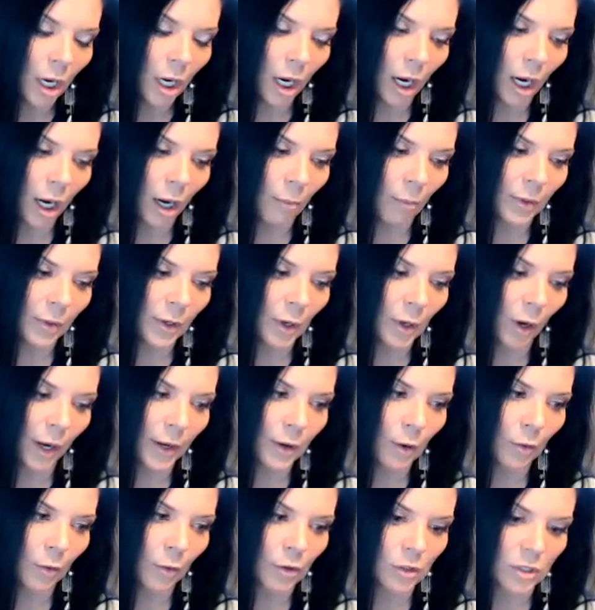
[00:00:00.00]
I
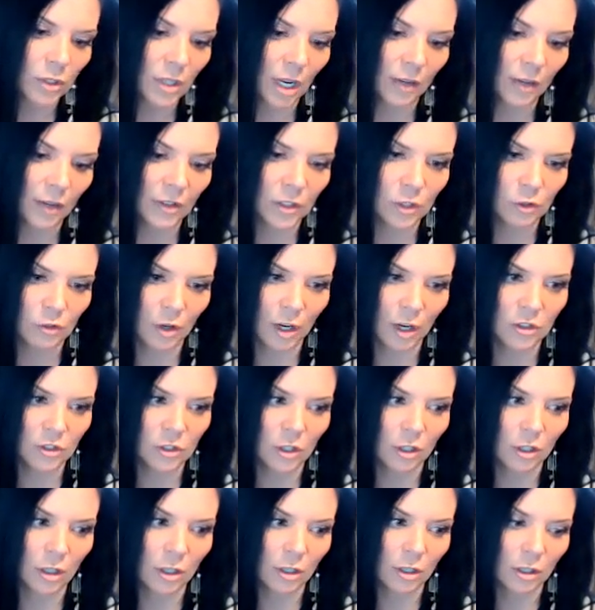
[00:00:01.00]
know there's kind of a
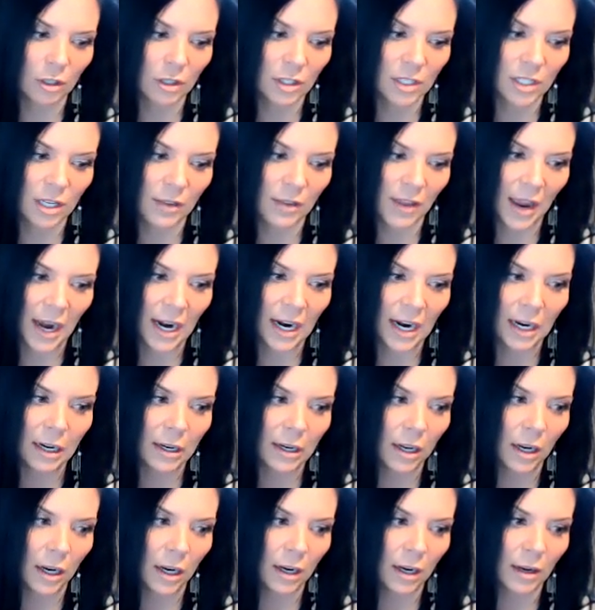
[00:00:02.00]
structure to
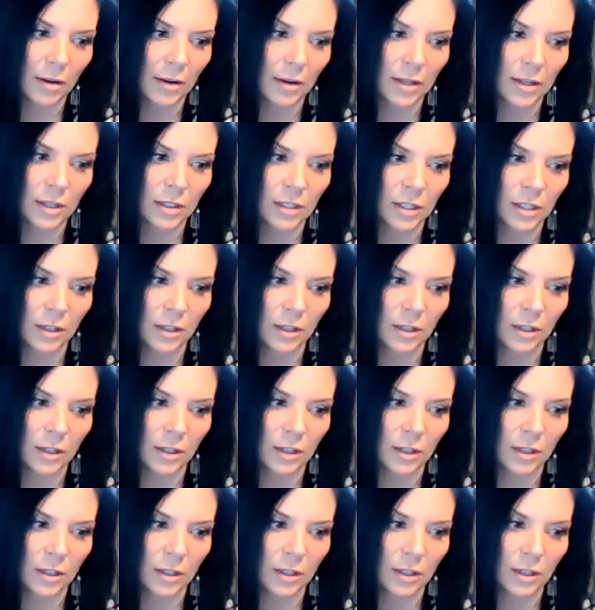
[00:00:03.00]
that,